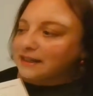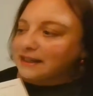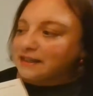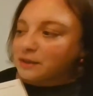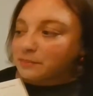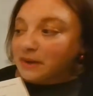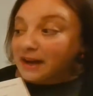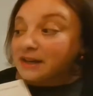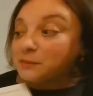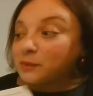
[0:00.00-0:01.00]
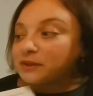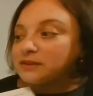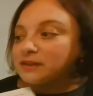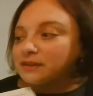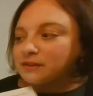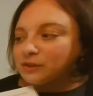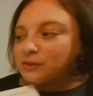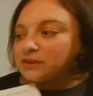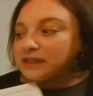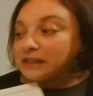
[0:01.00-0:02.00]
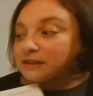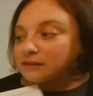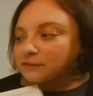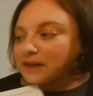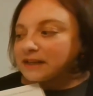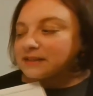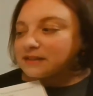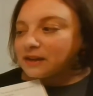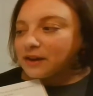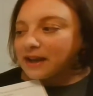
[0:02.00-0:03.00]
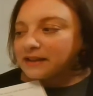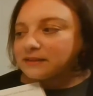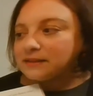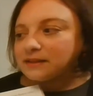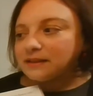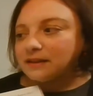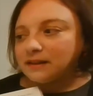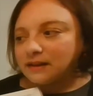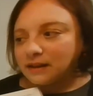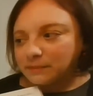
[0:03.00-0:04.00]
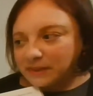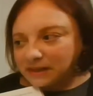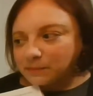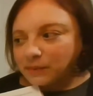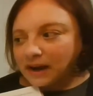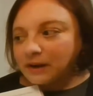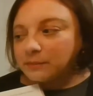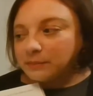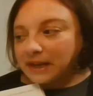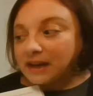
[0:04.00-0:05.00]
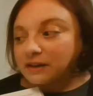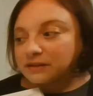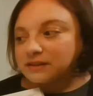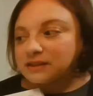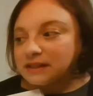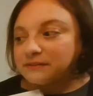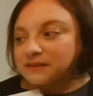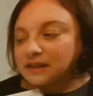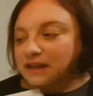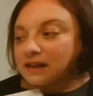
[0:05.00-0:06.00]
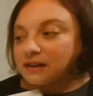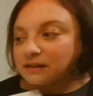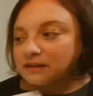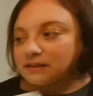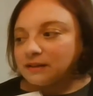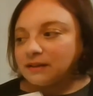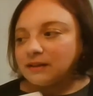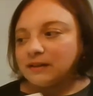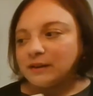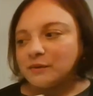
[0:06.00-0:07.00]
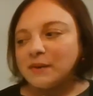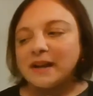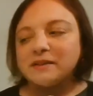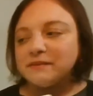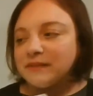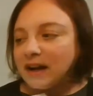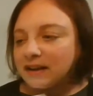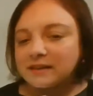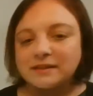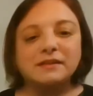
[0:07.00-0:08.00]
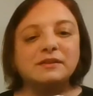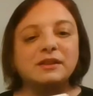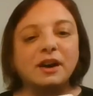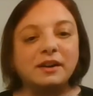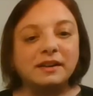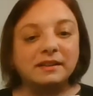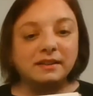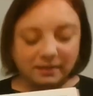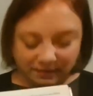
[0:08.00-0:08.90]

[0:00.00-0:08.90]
In the pine woods, 2 deer raised their heads. A big brown bear sniffed the air. A red fox darted.